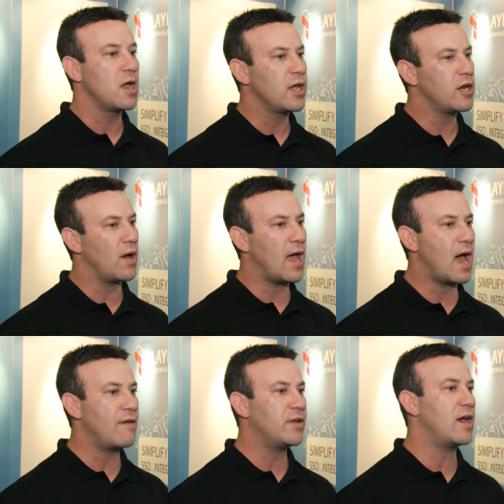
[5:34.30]
you know,
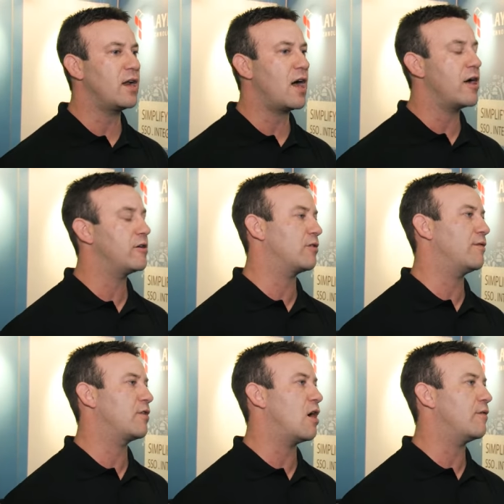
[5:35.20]
having that higher degree
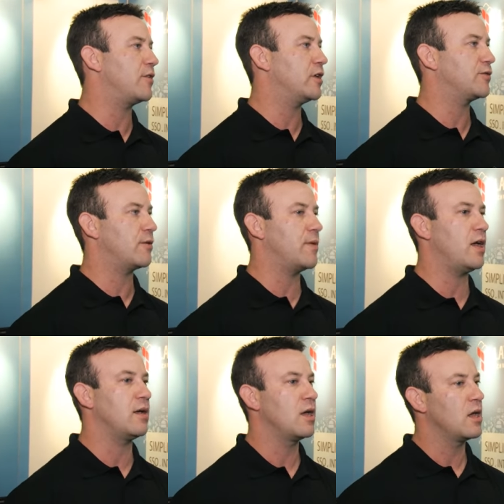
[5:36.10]
of confidence from
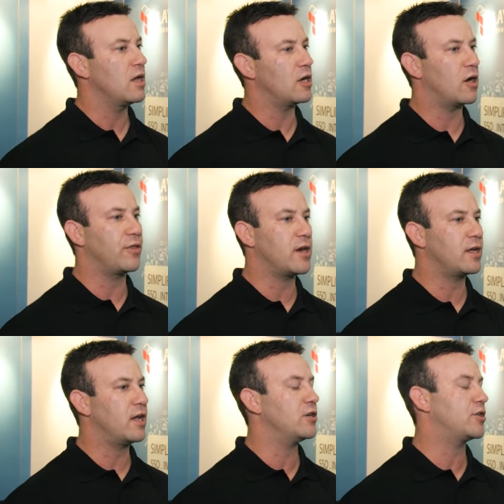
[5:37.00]
a you know
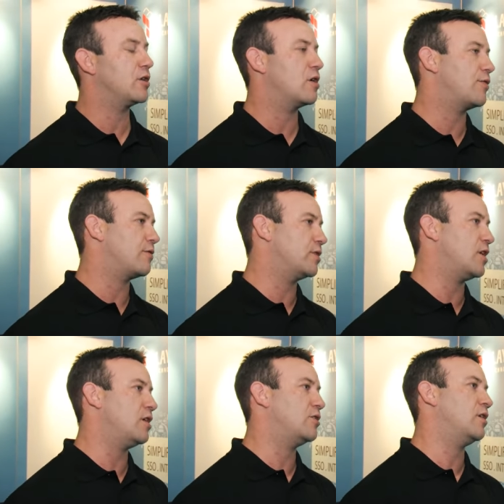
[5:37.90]
authentication,
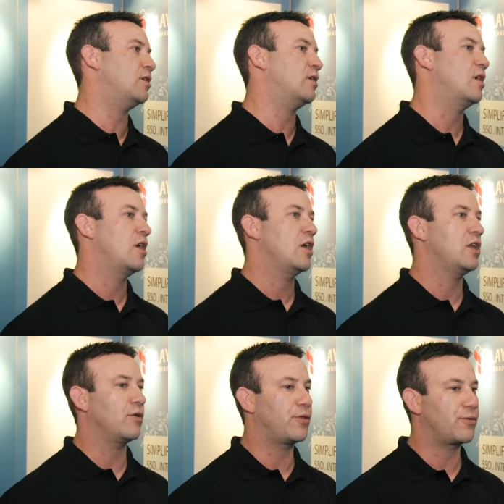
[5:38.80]
authorization, you
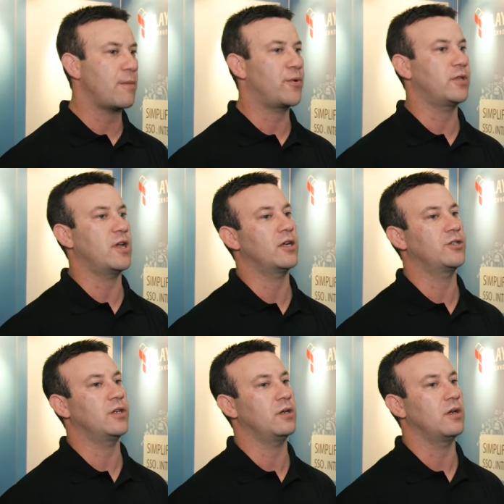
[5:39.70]
know, threat
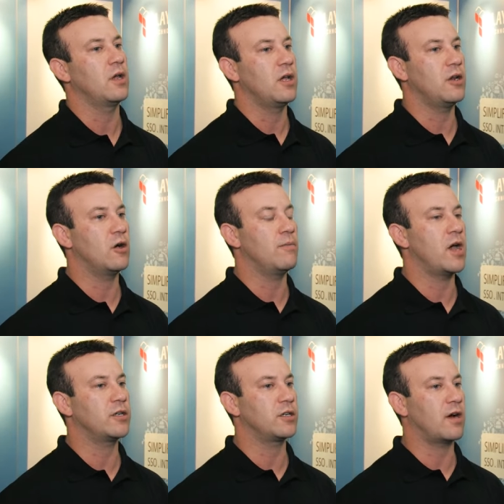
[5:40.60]
protection, you know,
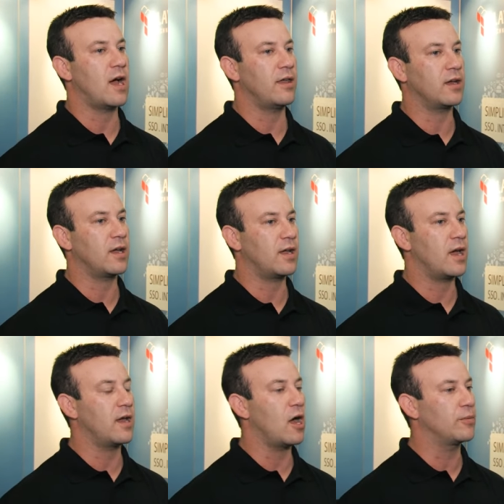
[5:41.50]
measure, I think
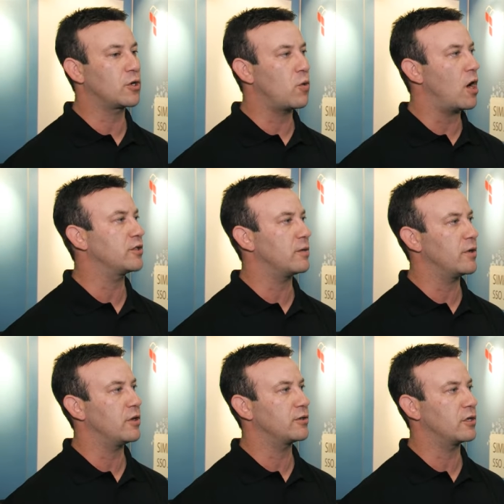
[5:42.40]
again helps quell some
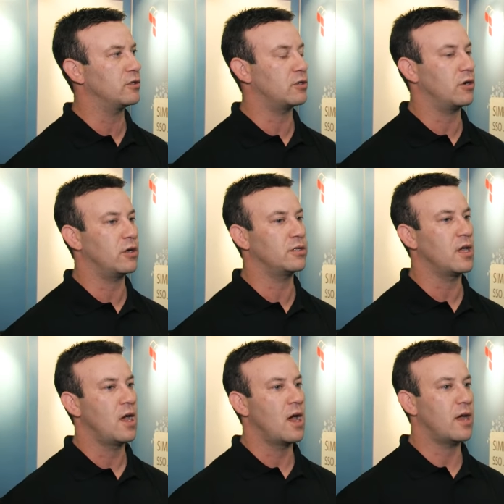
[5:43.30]
of those concerns.
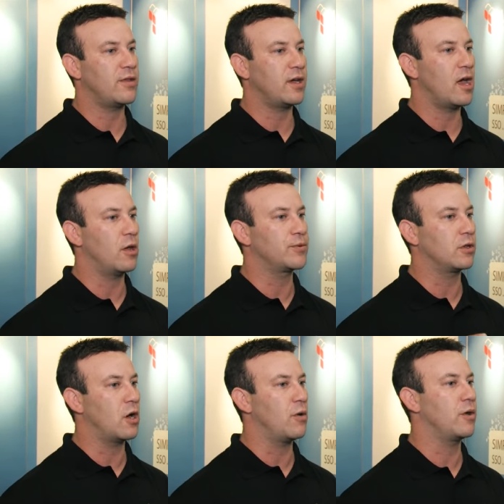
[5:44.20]
I think helps
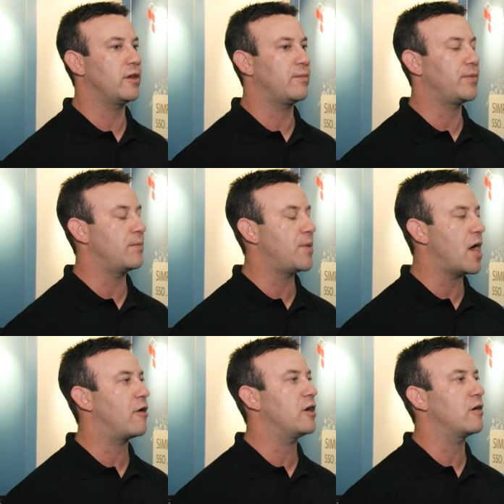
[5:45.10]
lower the, the
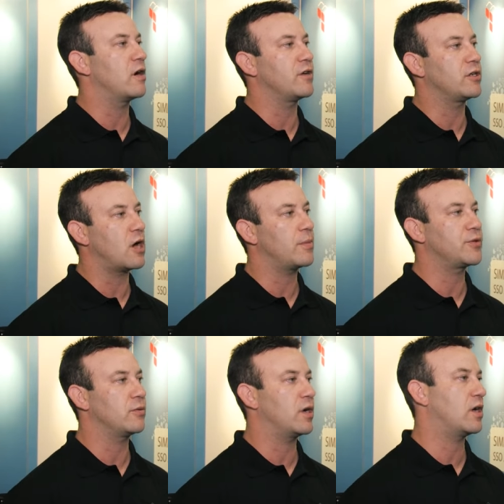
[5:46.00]
barrier of
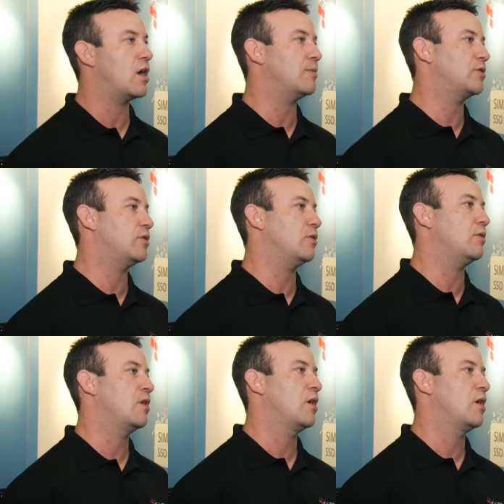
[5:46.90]
adoption when it comes to